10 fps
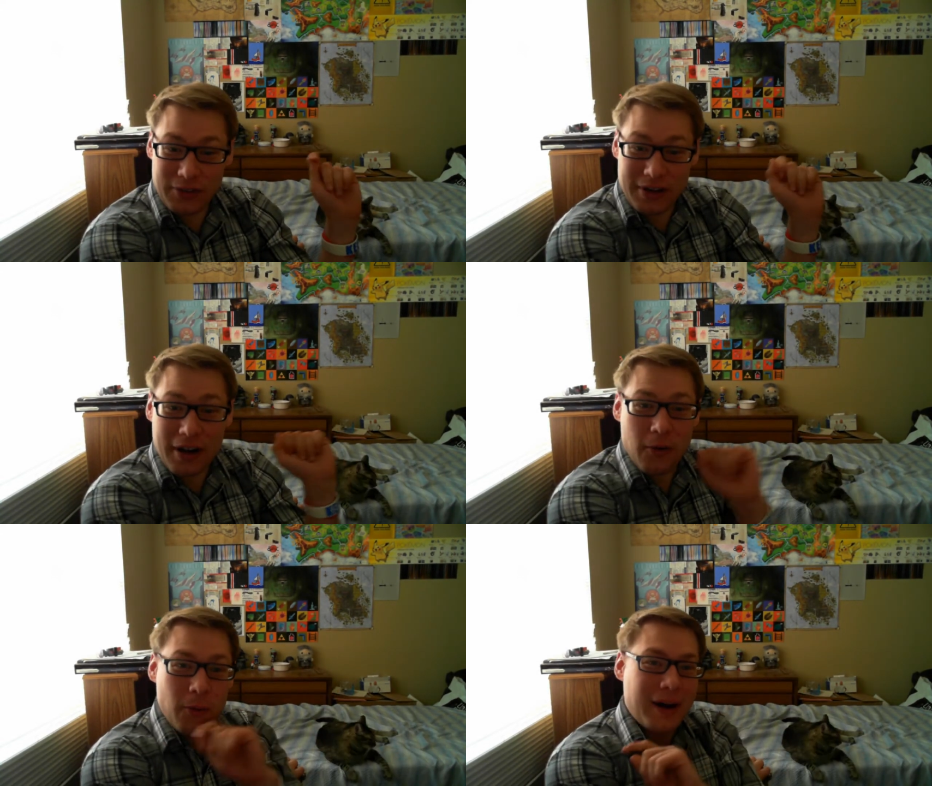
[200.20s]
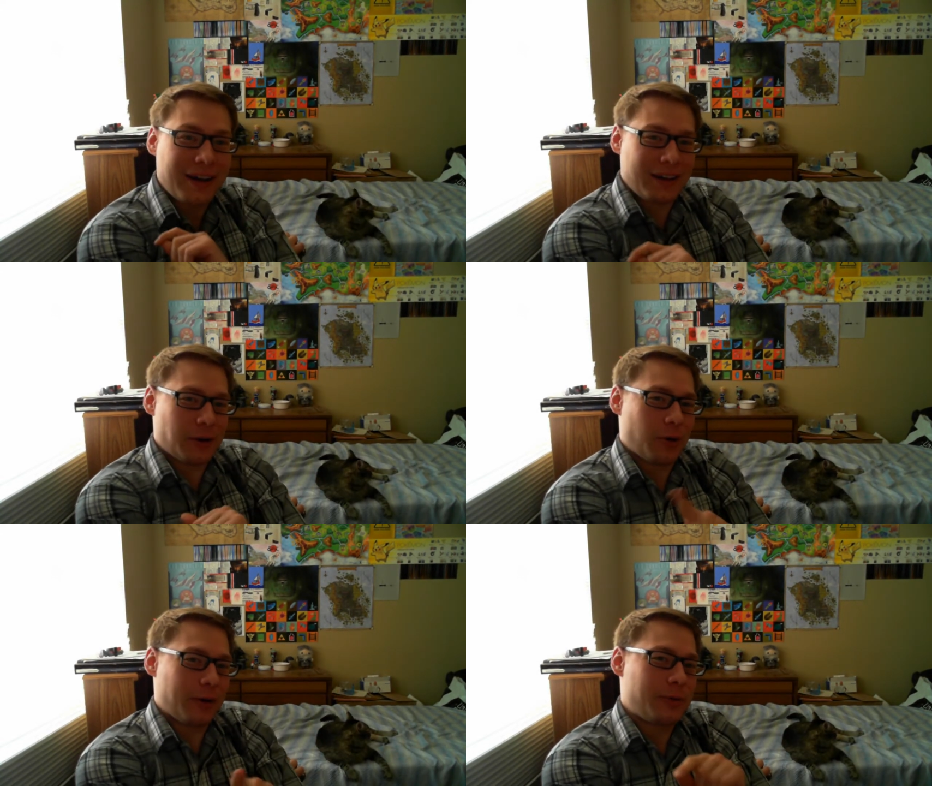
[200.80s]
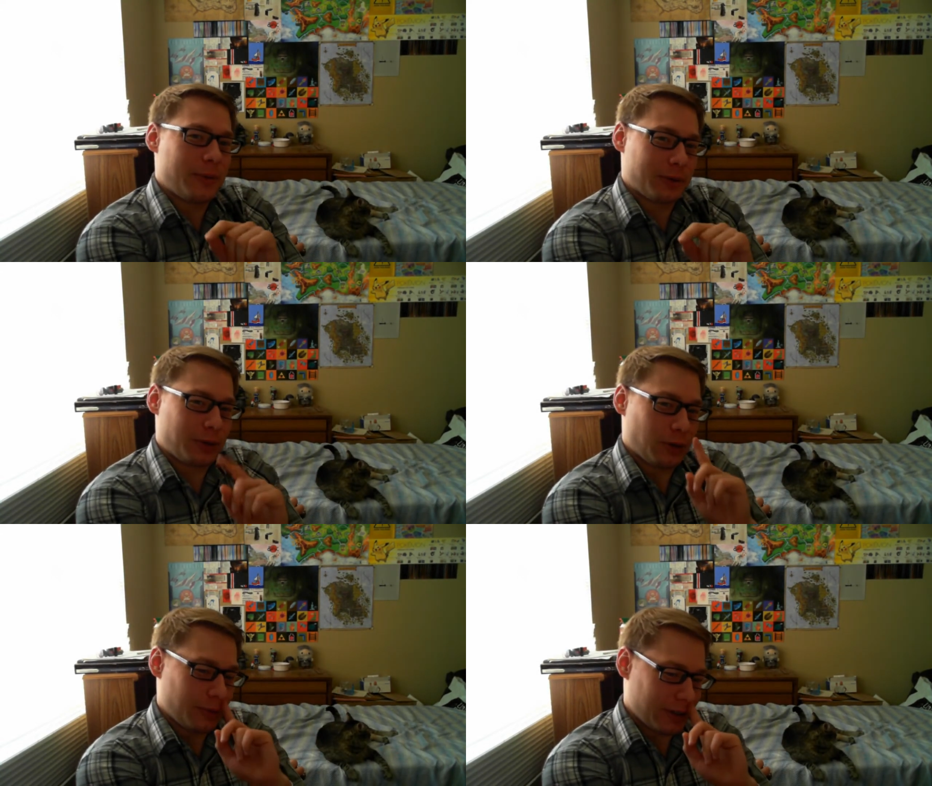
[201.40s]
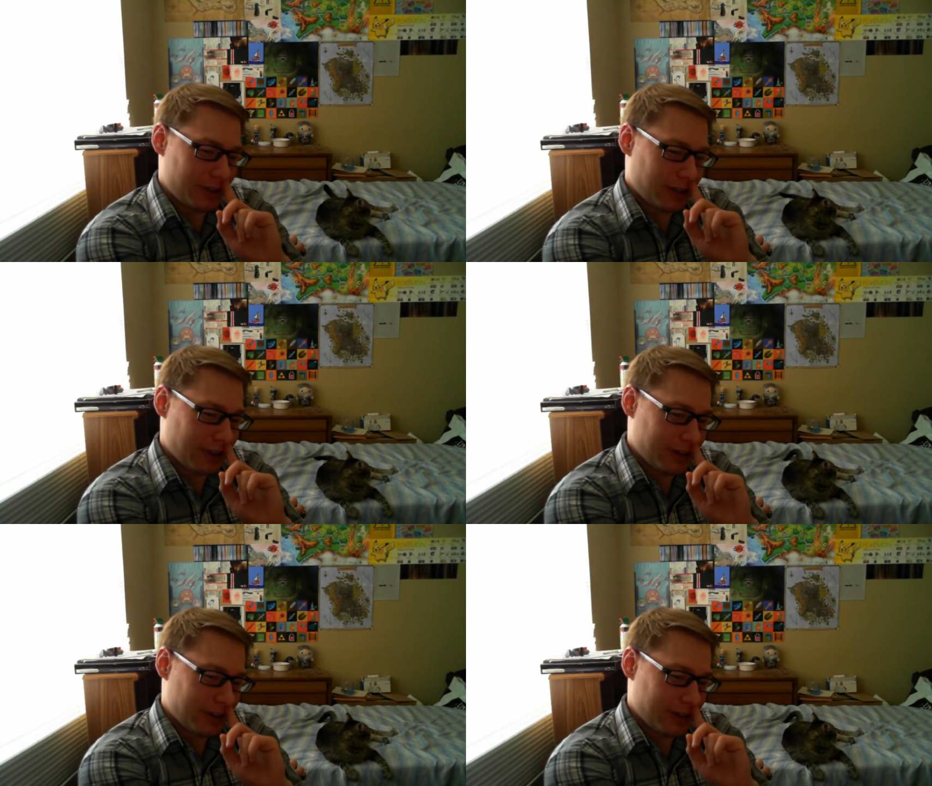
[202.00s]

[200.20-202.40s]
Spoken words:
I figured out why I interrupt people so much.